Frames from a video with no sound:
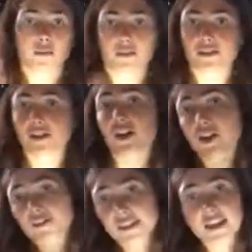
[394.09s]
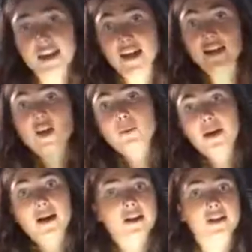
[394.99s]
Molsigarski, I gotta go
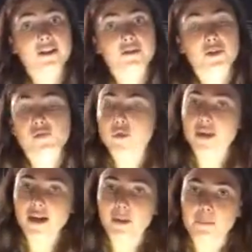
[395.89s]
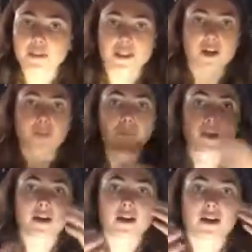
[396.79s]
back and review him. So
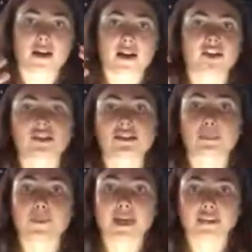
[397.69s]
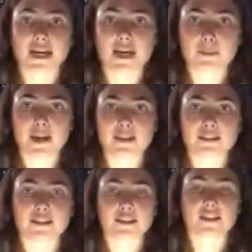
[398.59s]
it's just a bigger timeline
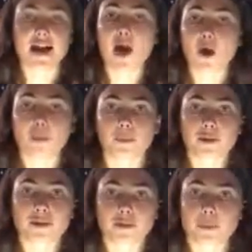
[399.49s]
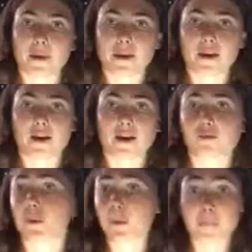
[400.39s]
to help
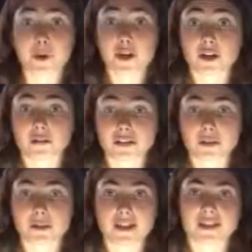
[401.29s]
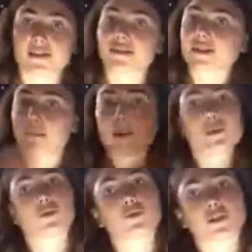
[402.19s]
remember some of the pieces that maybe
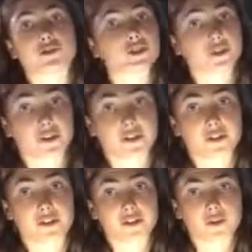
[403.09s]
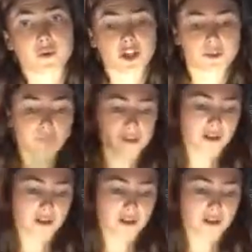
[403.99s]
you learned earlier on in the quarter.